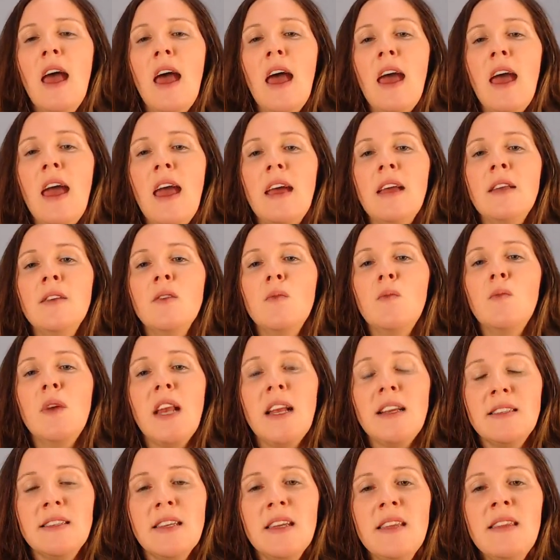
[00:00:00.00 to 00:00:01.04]
And when
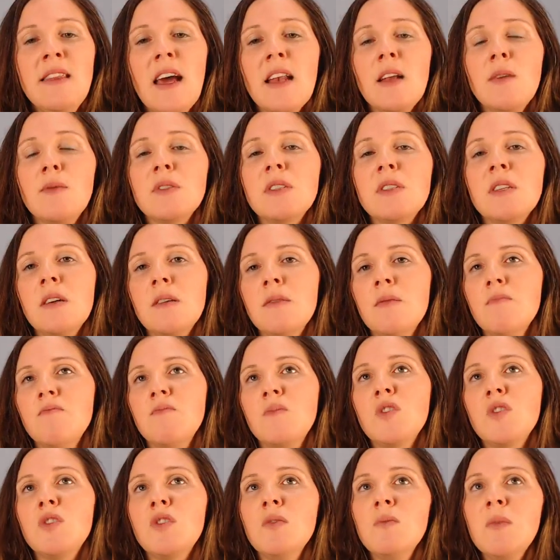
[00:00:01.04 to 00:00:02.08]
I did that, I was
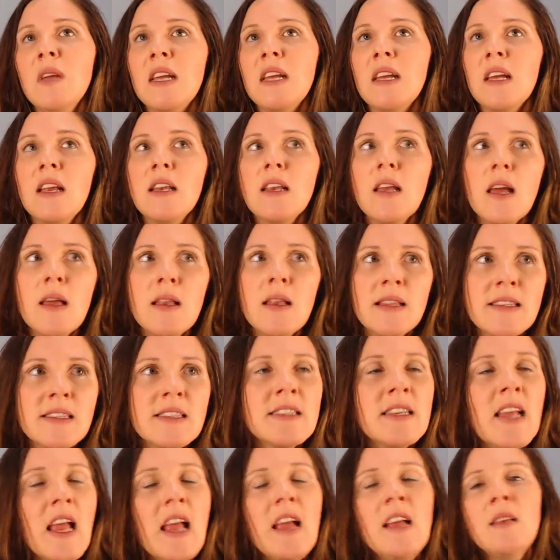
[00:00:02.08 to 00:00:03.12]
consuming an
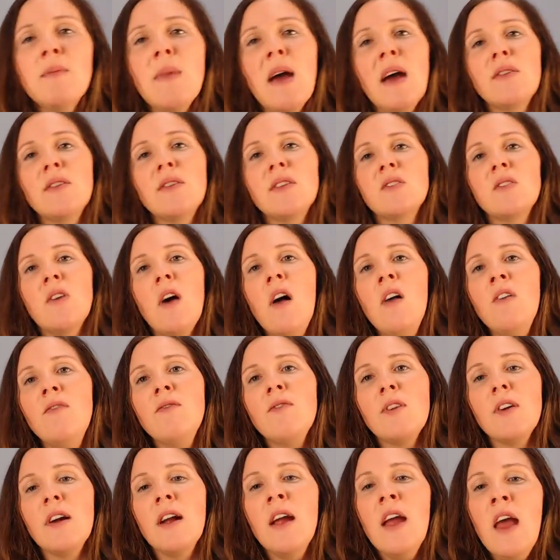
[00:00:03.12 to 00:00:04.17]
insane amount of
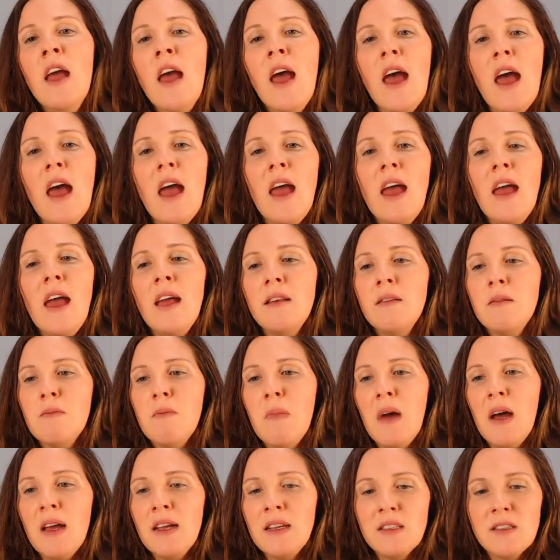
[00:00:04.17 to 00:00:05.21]
sulfur, and
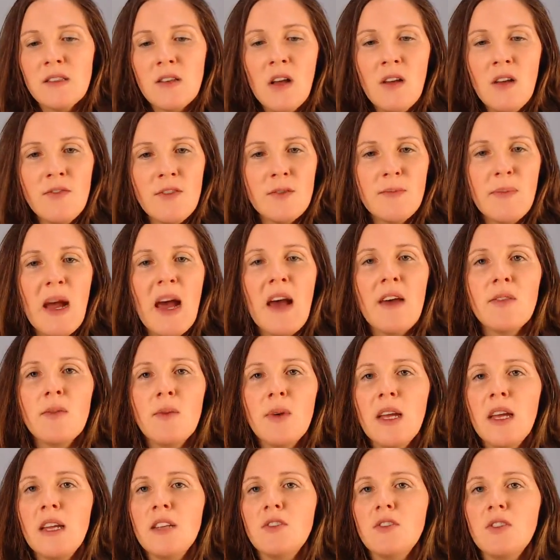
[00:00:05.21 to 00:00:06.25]
my sulfur
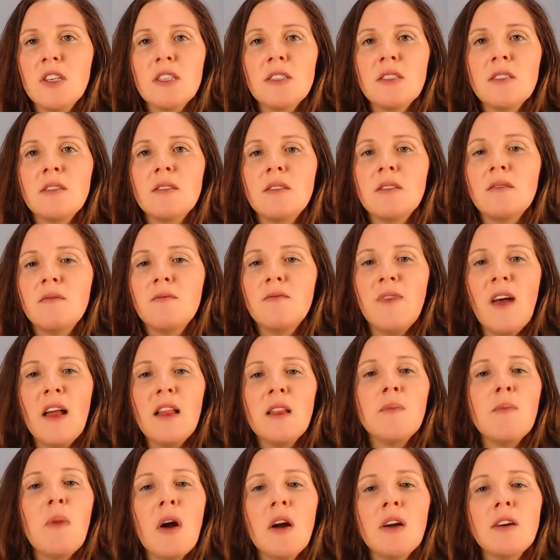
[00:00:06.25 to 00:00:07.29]
pathway just fell
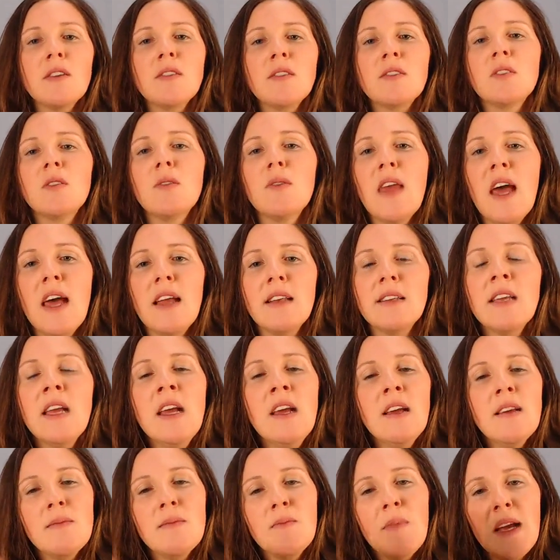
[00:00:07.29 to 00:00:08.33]
apart, so that
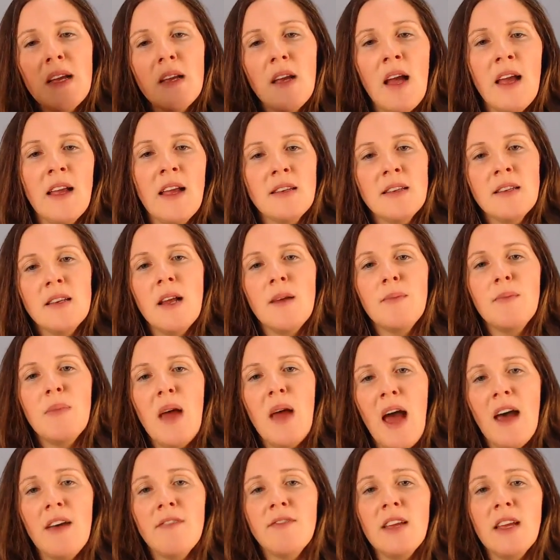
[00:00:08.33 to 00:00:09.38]
I ended up
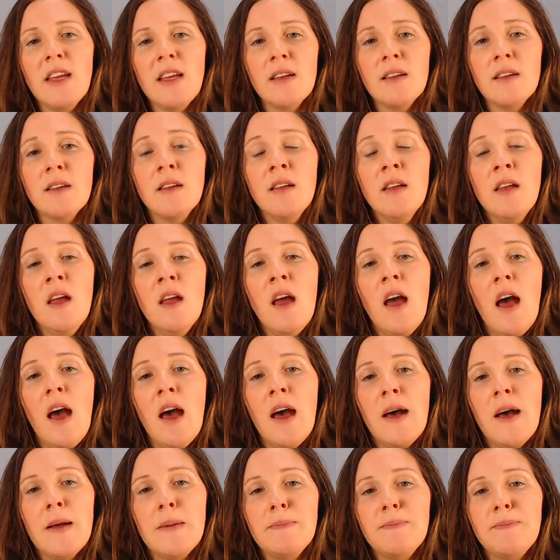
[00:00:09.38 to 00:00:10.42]
having
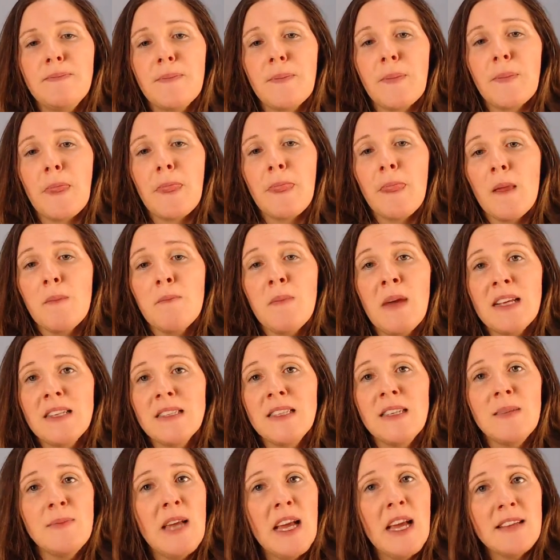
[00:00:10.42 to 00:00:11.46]
my
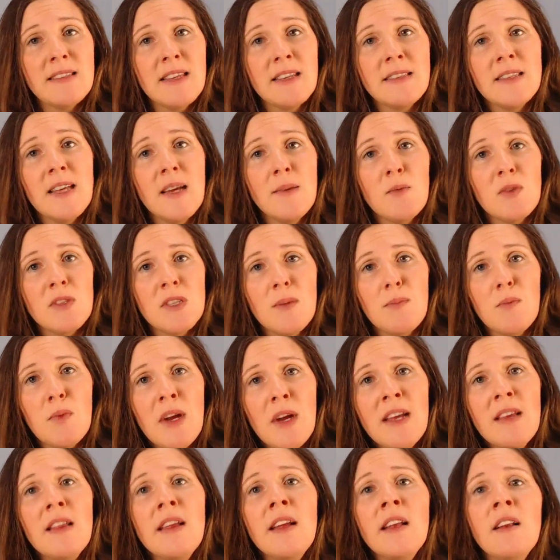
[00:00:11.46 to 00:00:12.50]
CBS enzyme was
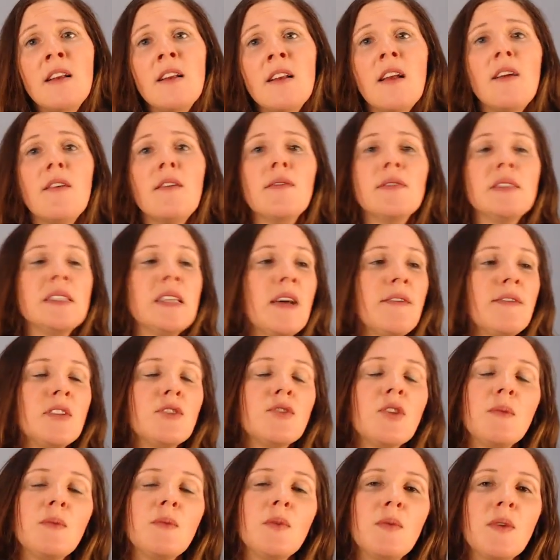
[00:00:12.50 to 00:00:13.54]
upregulated. I was having
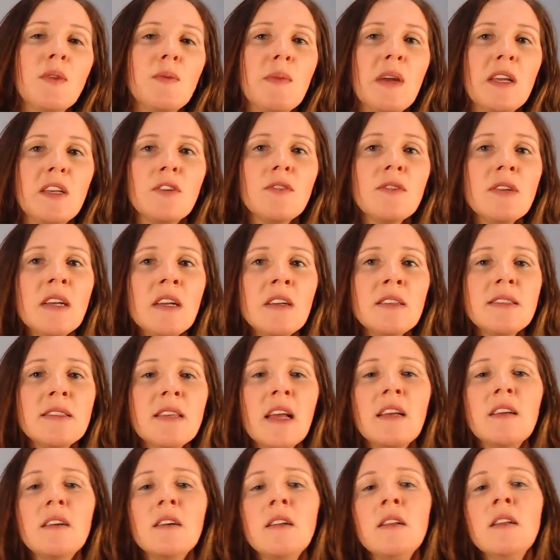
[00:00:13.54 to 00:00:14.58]
trouble with my urea
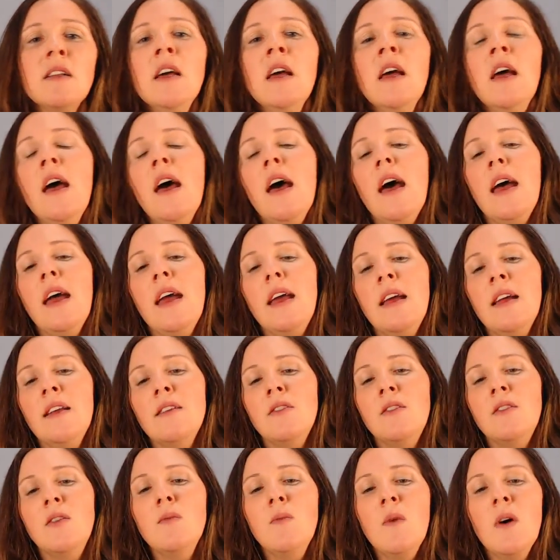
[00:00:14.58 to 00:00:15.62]
cycle.
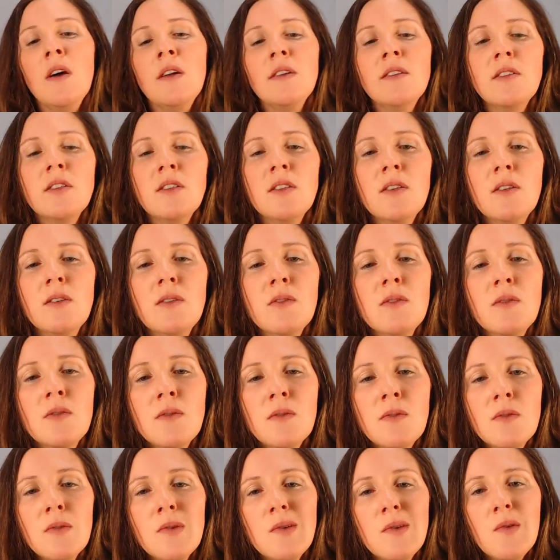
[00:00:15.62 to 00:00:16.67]
And you want
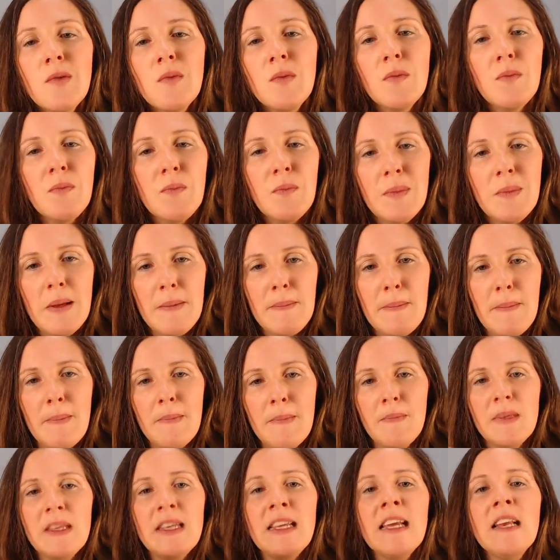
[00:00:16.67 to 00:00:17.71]
to
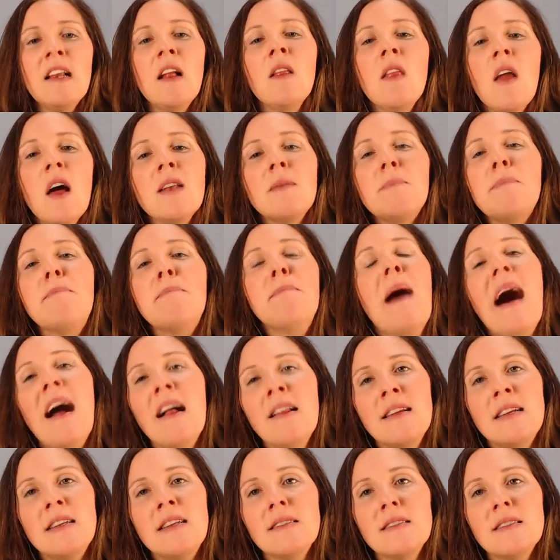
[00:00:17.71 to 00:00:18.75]
get a lot of
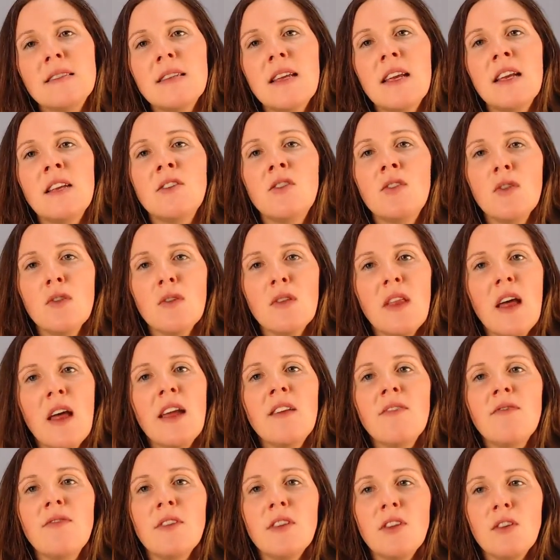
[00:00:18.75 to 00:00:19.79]
balance in your
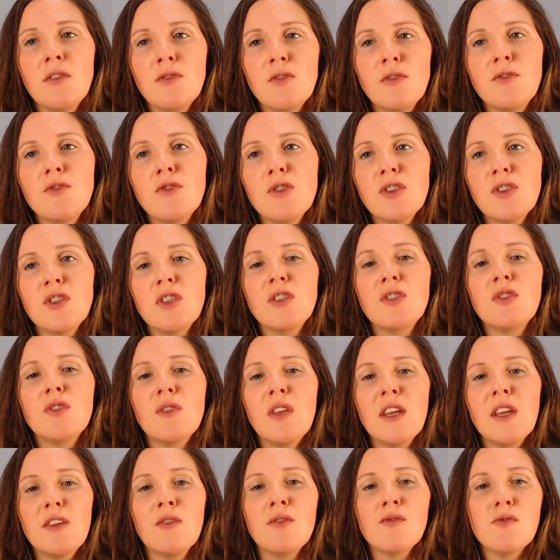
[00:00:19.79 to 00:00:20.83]
life and your nutrition so
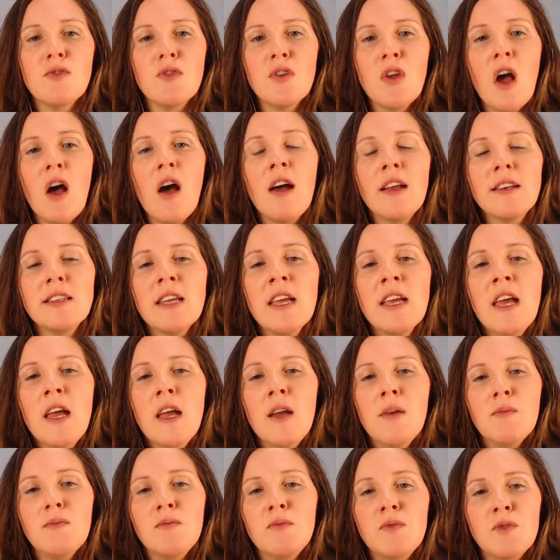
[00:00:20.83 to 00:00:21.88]
that you're not
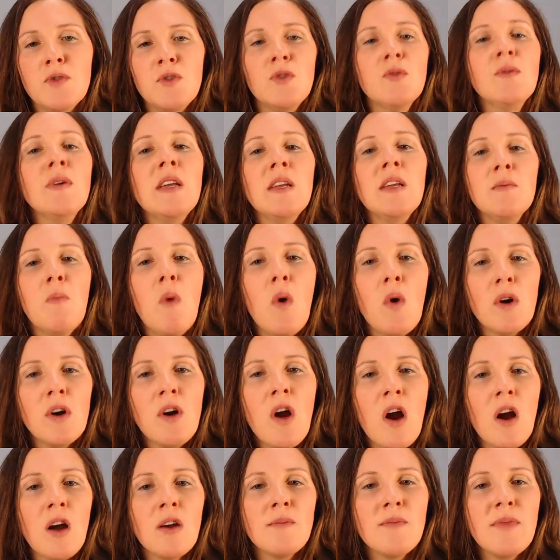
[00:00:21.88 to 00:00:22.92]
doing more
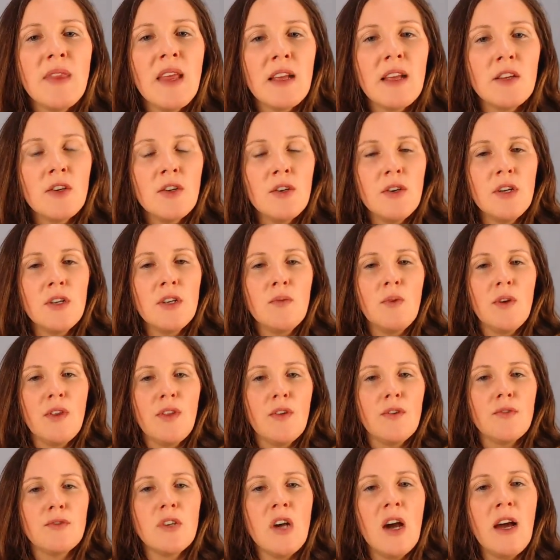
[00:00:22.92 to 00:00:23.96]
harm than good with
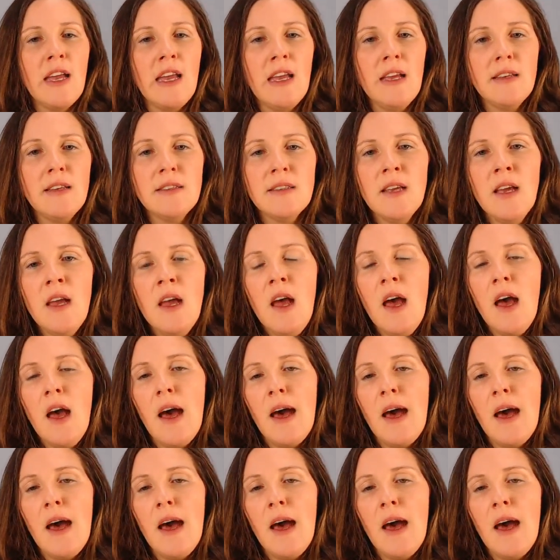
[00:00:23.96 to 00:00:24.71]
your diet.